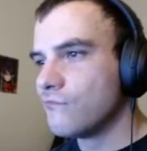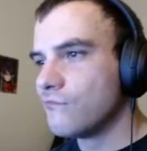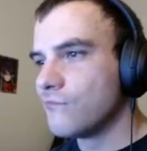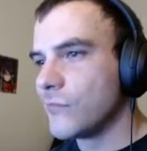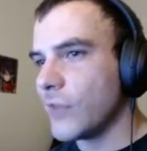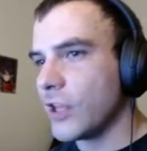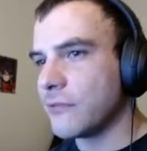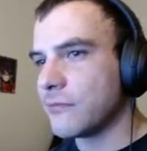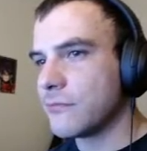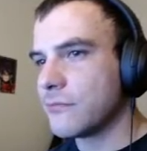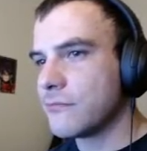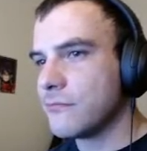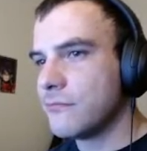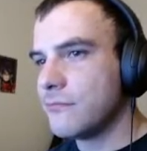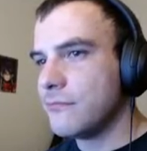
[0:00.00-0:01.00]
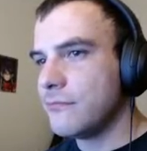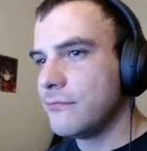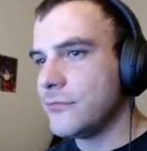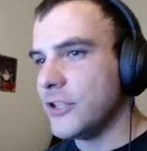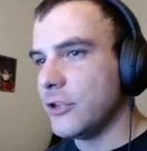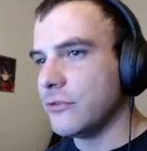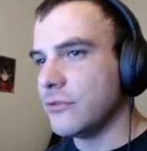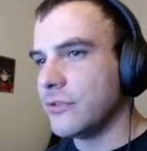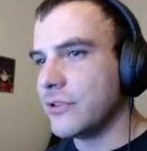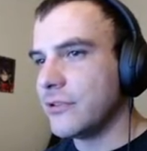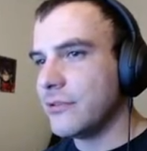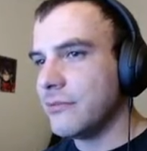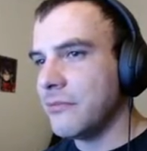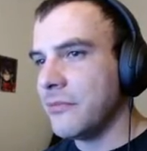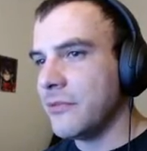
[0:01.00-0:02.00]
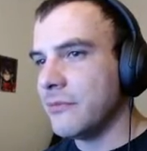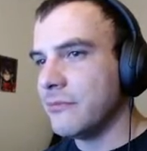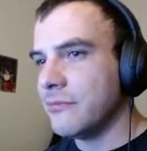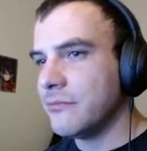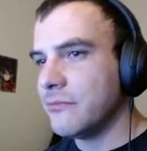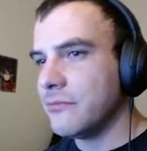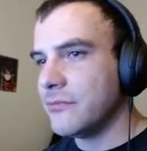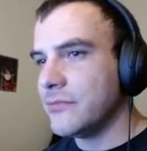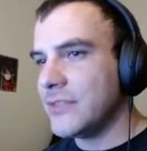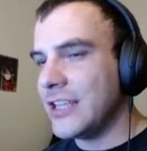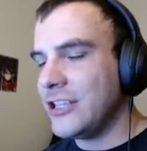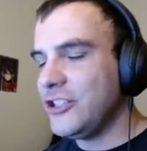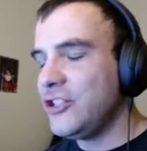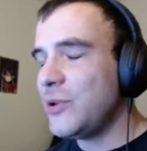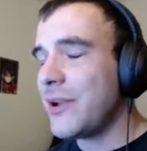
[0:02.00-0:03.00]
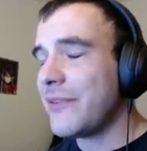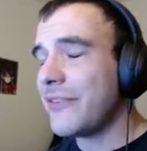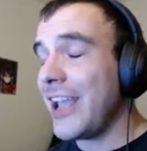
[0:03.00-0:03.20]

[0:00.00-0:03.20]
Like, dude, do you have